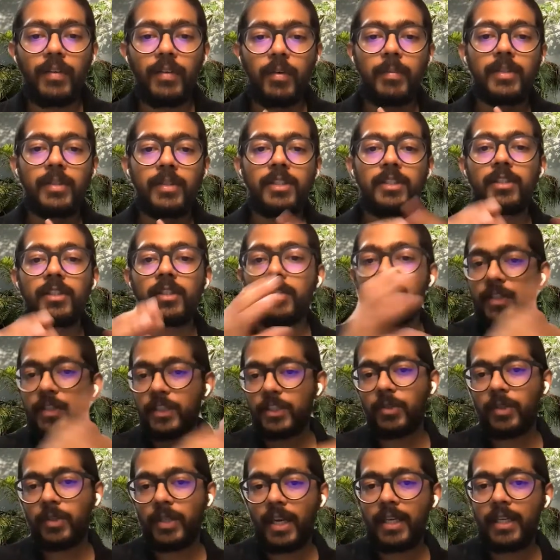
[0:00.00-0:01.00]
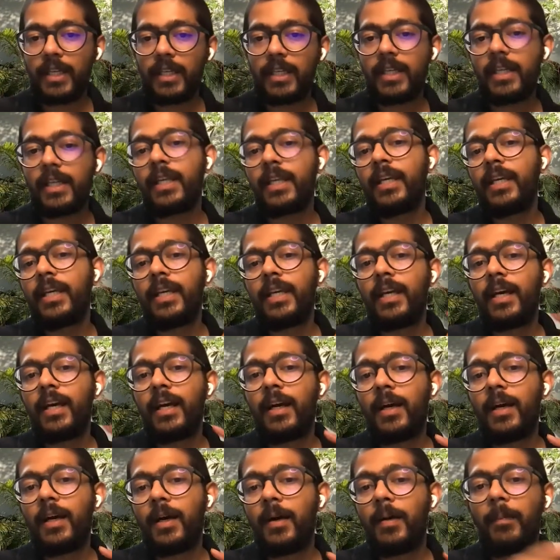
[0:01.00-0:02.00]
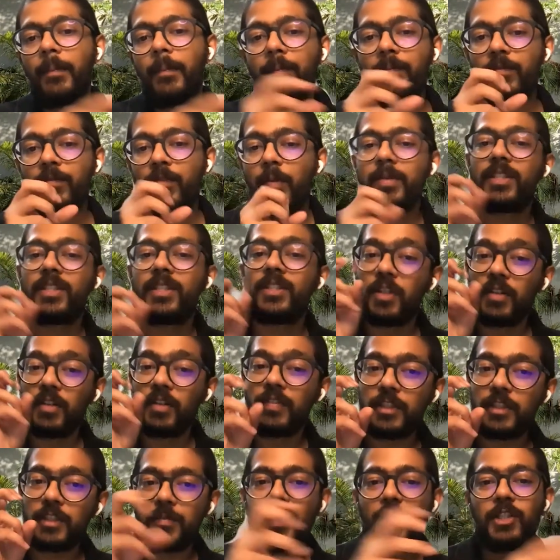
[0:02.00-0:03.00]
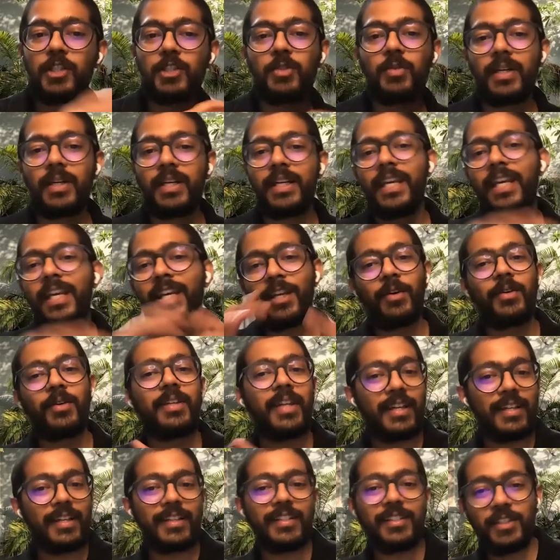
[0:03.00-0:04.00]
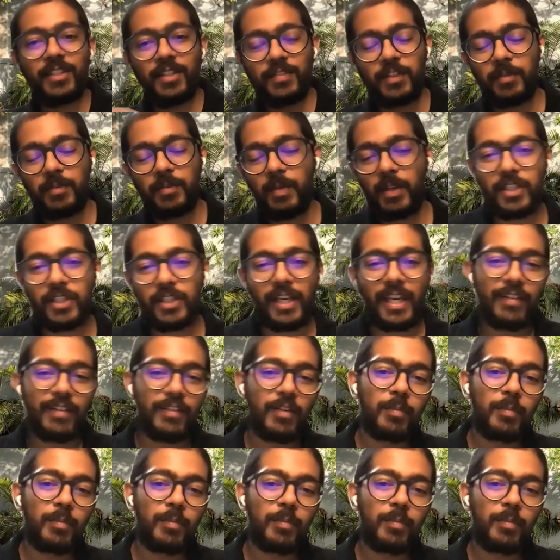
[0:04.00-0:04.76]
from a service-oriented, from a service mesh to a data-oriented service mesh, right?